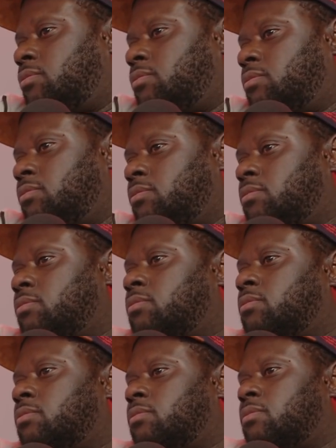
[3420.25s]

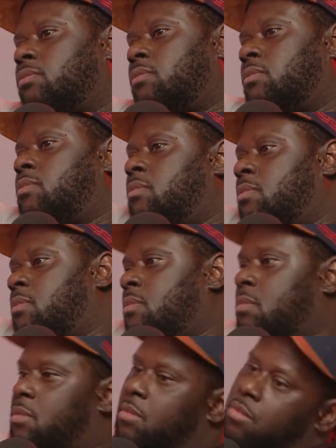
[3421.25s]
Nigga, welcome to New
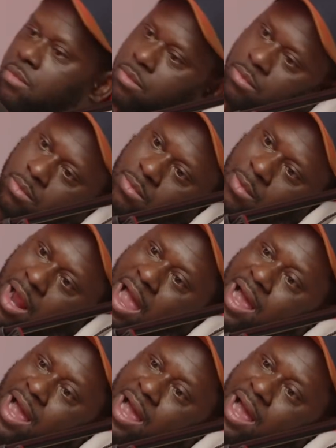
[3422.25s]
York City, my nigga. I